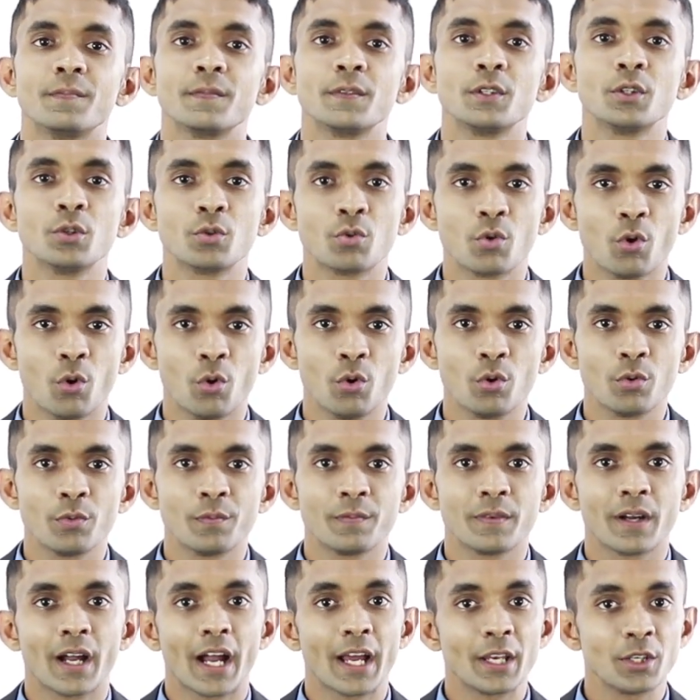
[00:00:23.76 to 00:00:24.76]
You go
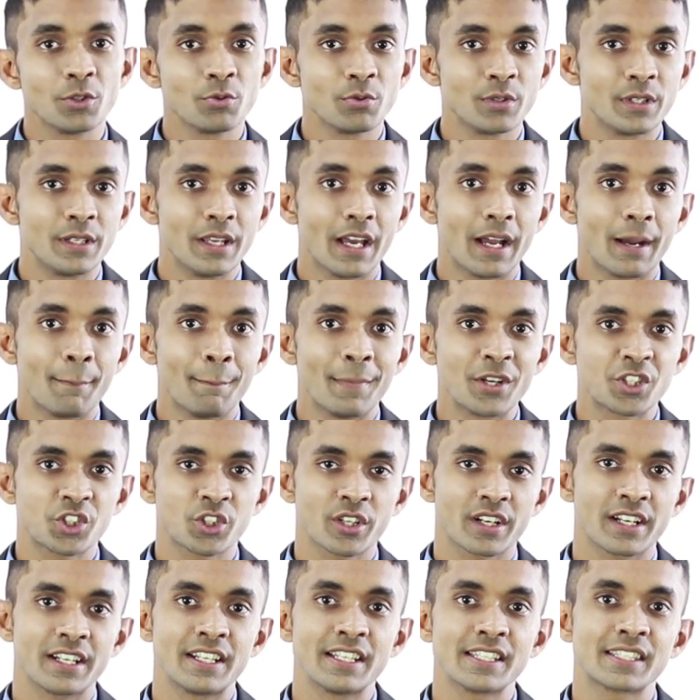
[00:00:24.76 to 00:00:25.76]
and you
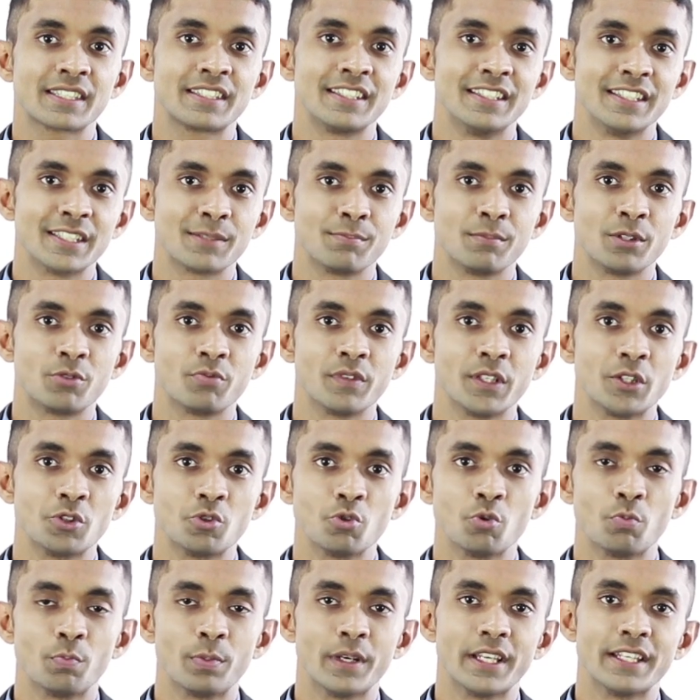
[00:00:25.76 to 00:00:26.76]
measure a distance between
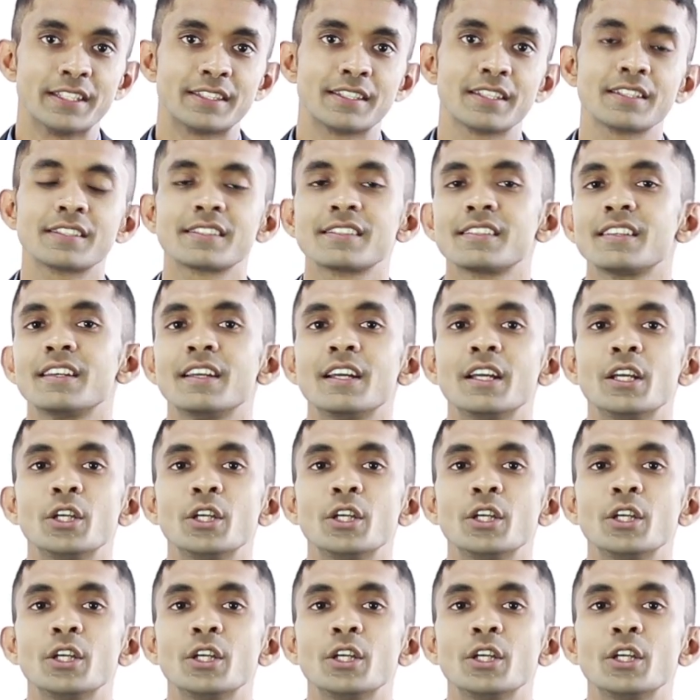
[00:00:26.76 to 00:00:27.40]
two places.